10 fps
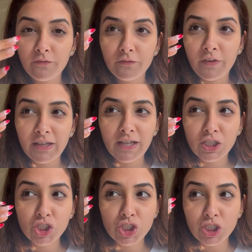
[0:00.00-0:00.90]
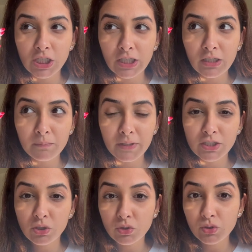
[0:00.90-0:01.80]
very nice sheen, but
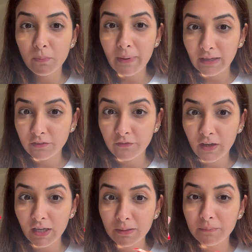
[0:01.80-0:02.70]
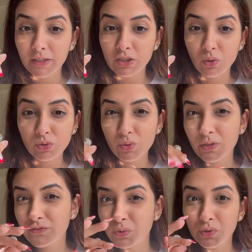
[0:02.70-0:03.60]
it's also mattifying, but it also
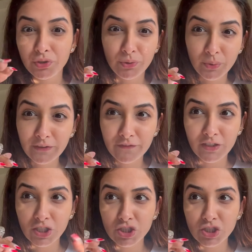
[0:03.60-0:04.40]
gives you a dewy finish.